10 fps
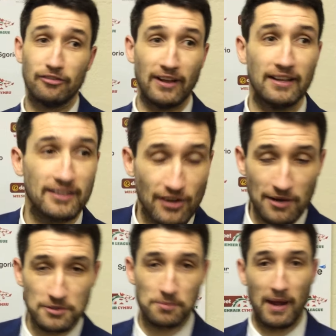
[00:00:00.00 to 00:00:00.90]
the
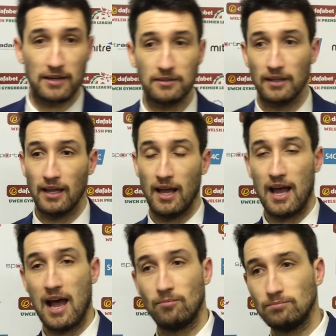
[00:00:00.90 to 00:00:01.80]
groundsman,
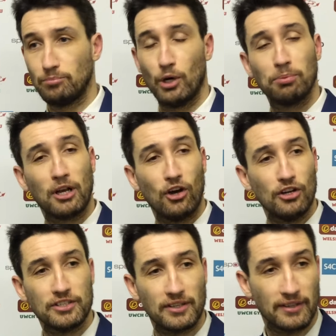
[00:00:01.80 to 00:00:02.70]
Paul
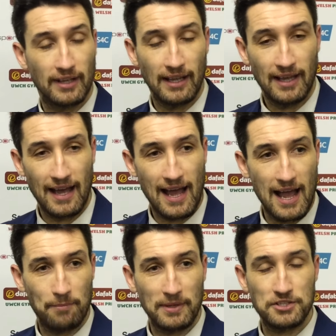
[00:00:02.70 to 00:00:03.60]
Claude,
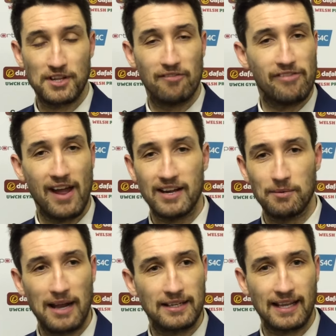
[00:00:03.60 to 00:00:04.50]
he's done very
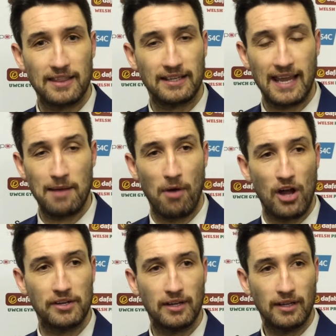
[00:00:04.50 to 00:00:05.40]
well to get the game
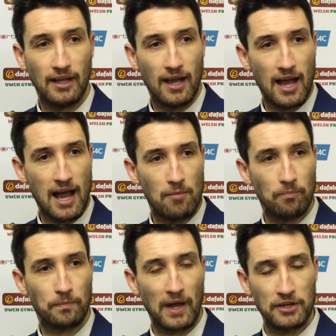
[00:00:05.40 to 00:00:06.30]
on.
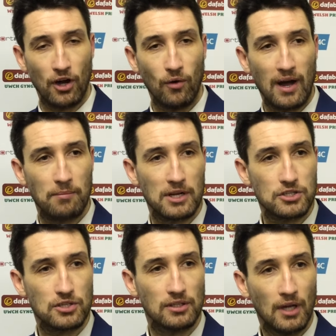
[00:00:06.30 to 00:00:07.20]
I know how
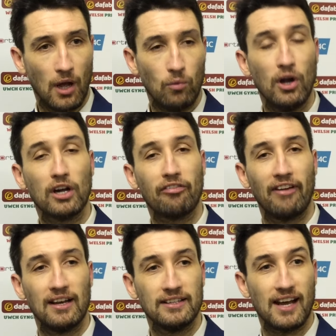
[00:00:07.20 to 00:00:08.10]
much work
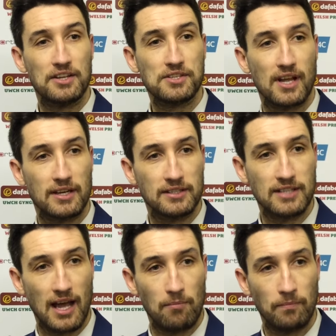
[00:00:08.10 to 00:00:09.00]
Phil does, and
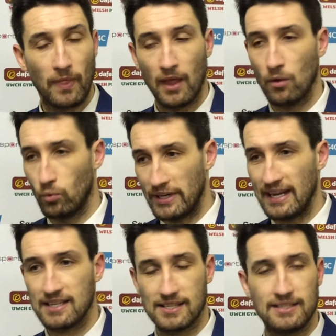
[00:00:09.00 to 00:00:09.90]
we
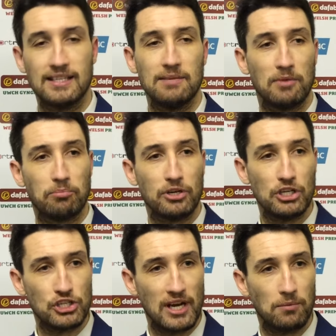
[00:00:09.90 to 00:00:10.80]
as a team
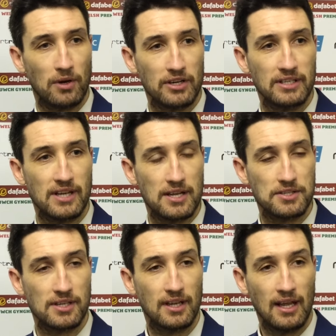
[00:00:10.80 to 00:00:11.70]
appreciate what he does.